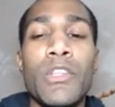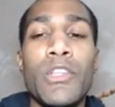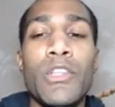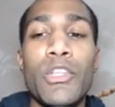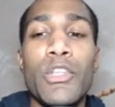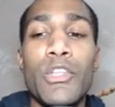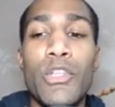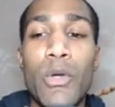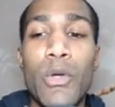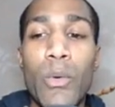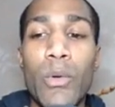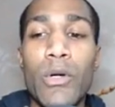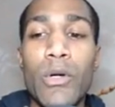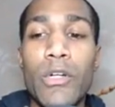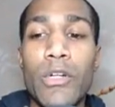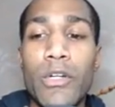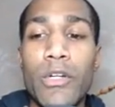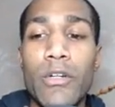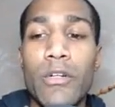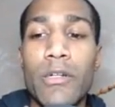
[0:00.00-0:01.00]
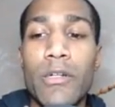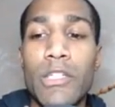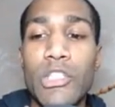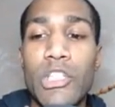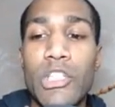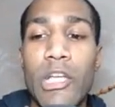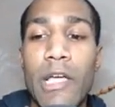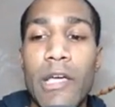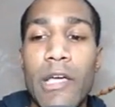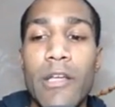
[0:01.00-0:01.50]
your current
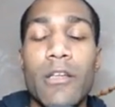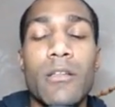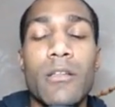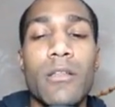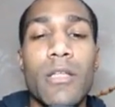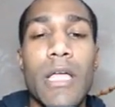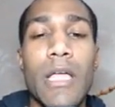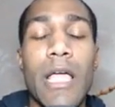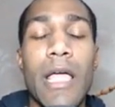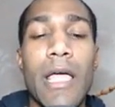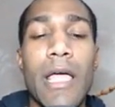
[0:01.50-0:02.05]
channel